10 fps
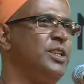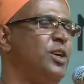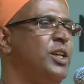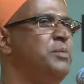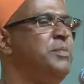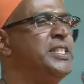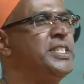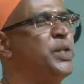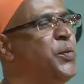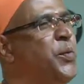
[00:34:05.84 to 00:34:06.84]
called
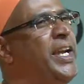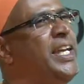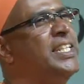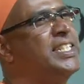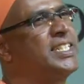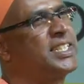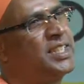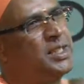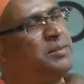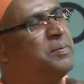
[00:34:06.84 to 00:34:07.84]
Mr. Wales.
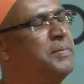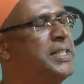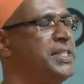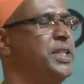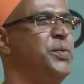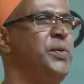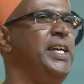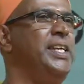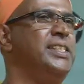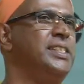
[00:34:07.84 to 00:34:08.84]
Mr.
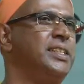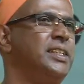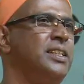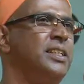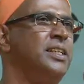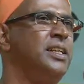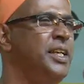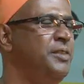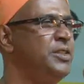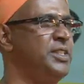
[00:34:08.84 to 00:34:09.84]
Wales.
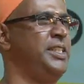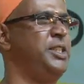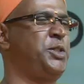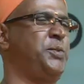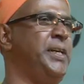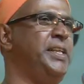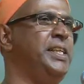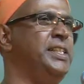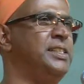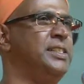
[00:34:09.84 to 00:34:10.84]
He was in his
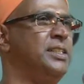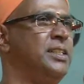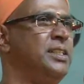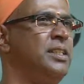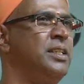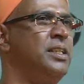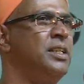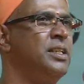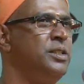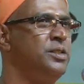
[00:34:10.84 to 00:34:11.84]
20s.
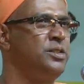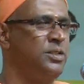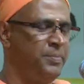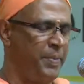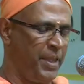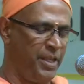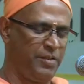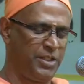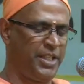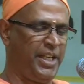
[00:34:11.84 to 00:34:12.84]
You know, he
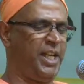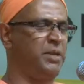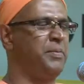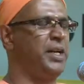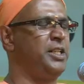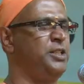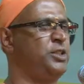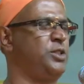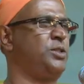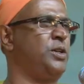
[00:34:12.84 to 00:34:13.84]
was a young man,
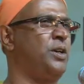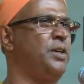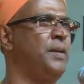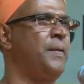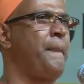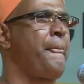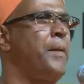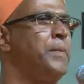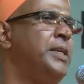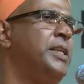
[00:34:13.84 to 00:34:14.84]
strong,
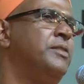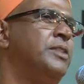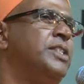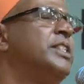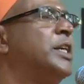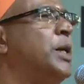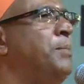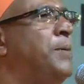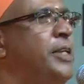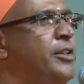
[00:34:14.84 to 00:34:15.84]
but he was in the
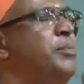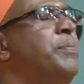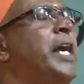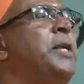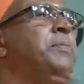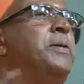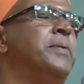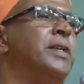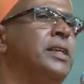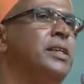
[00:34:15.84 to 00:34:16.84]
company of bad
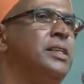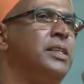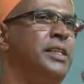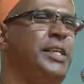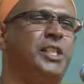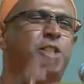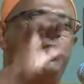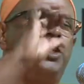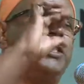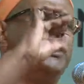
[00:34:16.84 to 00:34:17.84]
people. He had
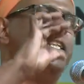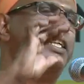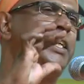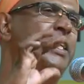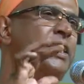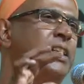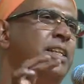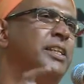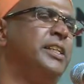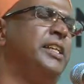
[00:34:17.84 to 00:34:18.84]
started drinking.
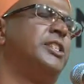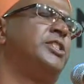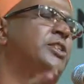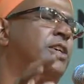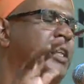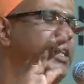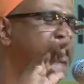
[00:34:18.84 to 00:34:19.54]
He had started